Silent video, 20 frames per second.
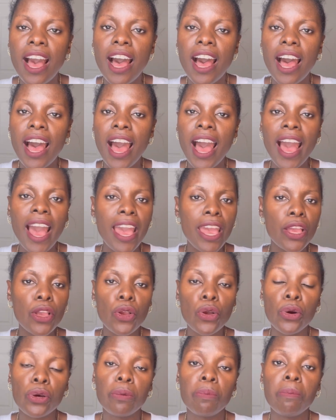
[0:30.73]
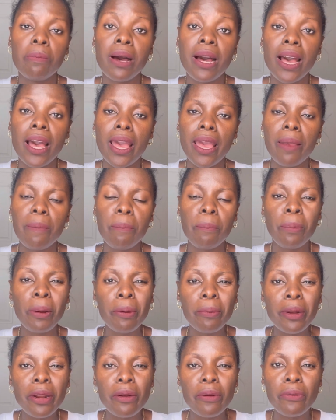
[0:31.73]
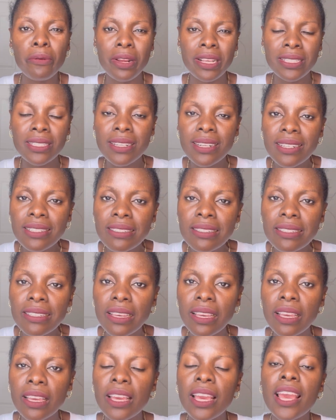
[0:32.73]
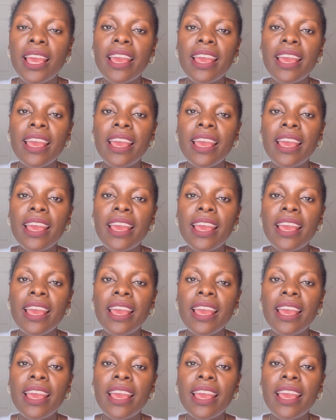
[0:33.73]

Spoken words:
I got my permanent residency,